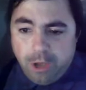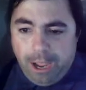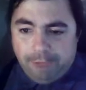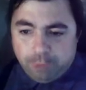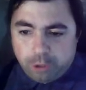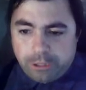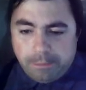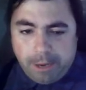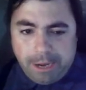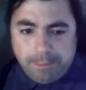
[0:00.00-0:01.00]
Haven't looked
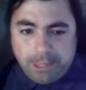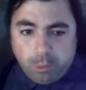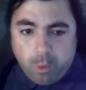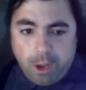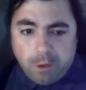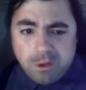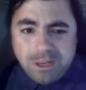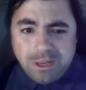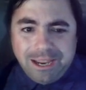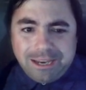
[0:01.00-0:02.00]
at Miami in a while,
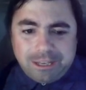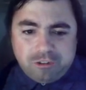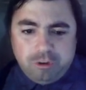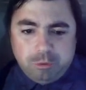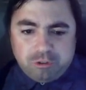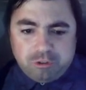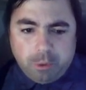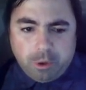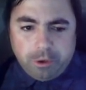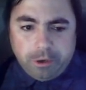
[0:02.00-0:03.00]
and let's see what's
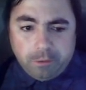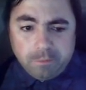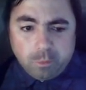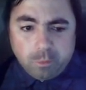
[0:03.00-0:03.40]
going on there.